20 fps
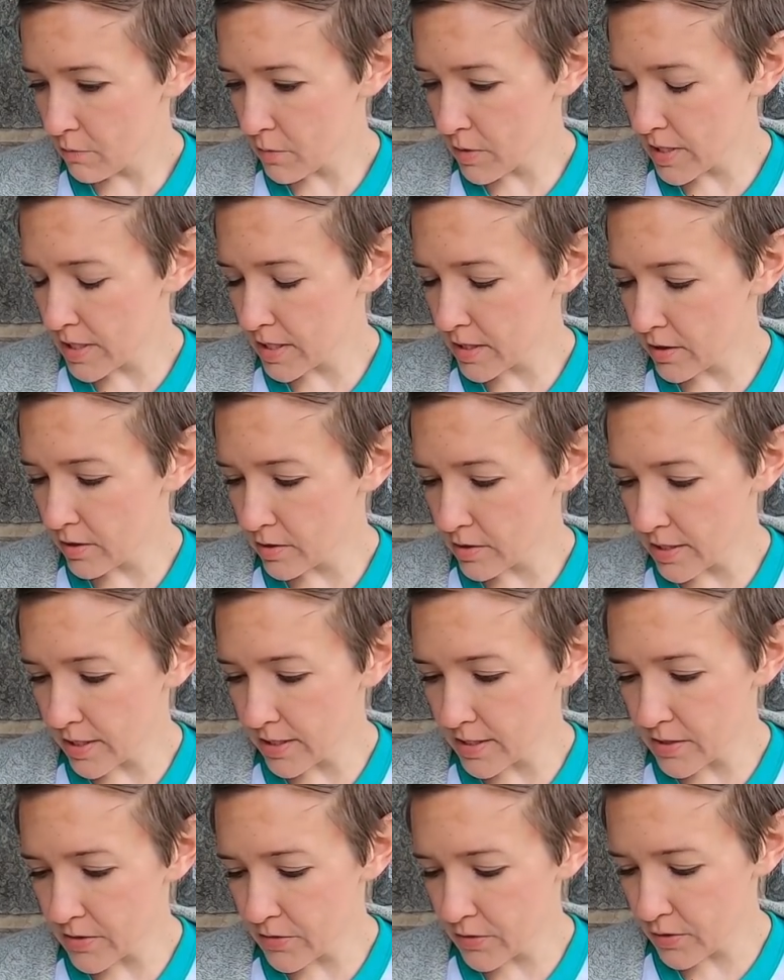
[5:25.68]
What year?
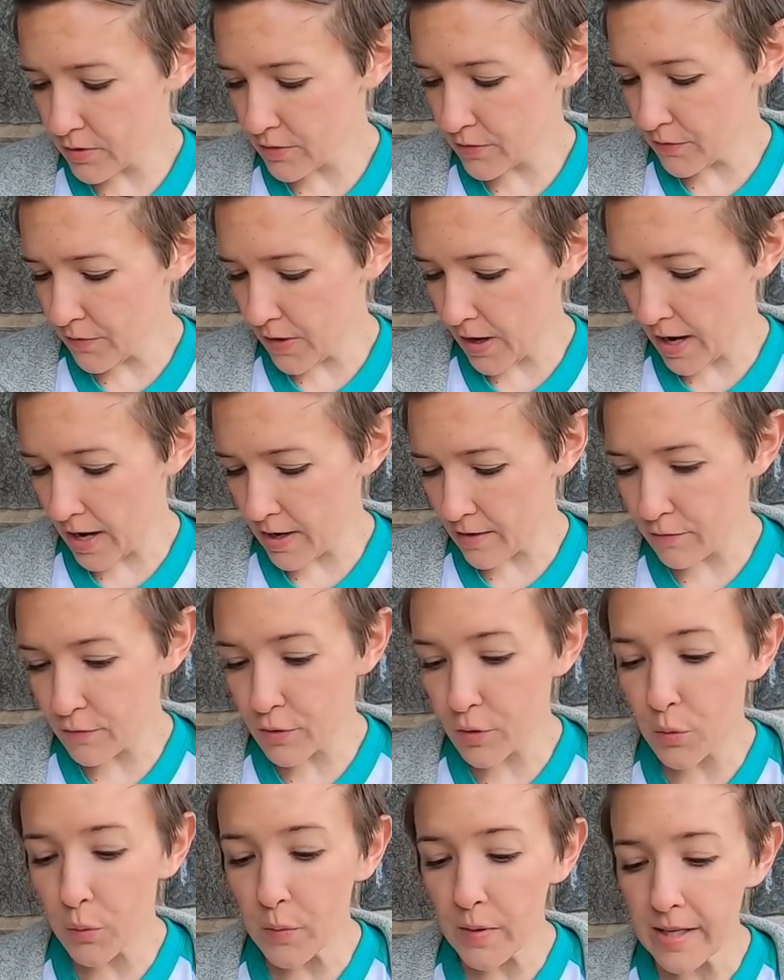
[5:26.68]
1935.
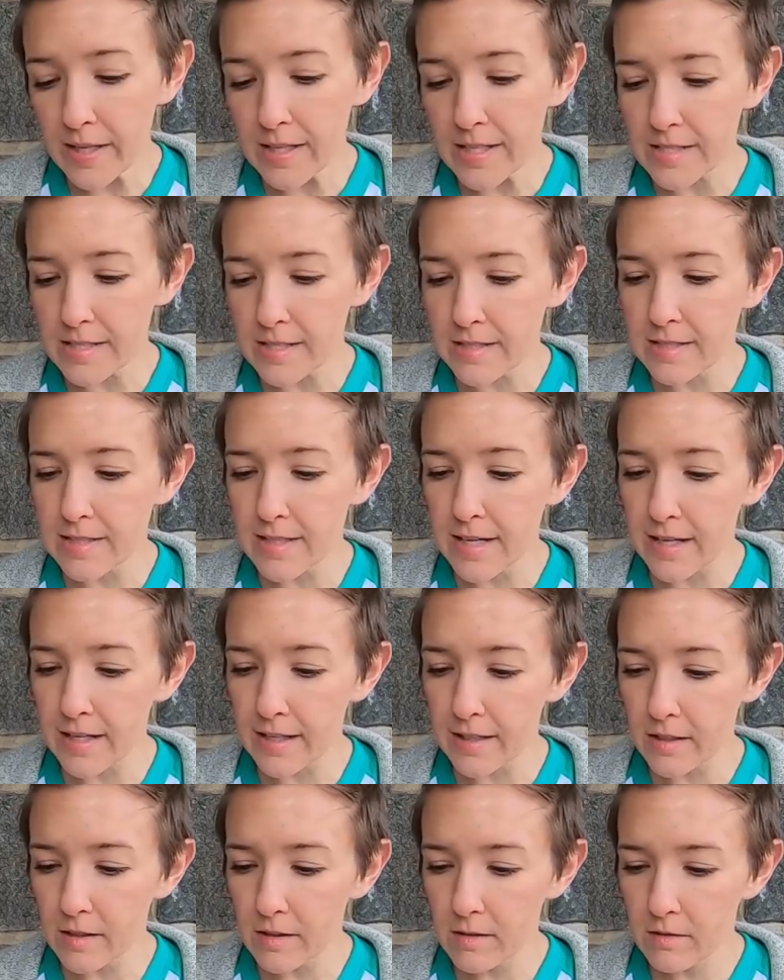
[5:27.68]
The Queen is
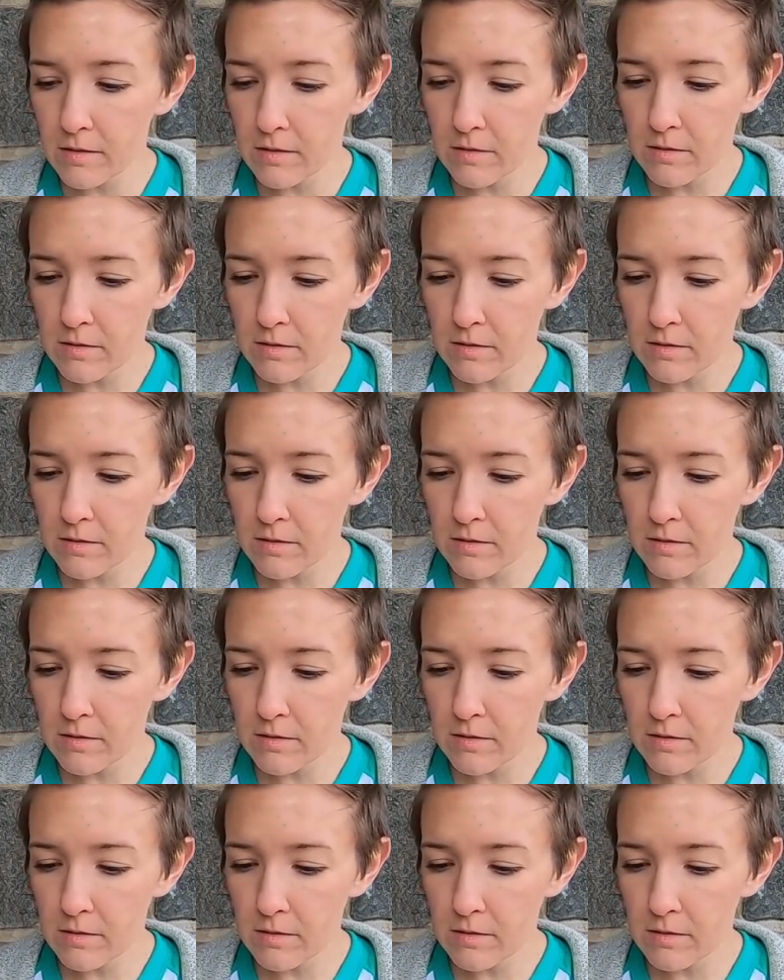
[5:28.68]
dead.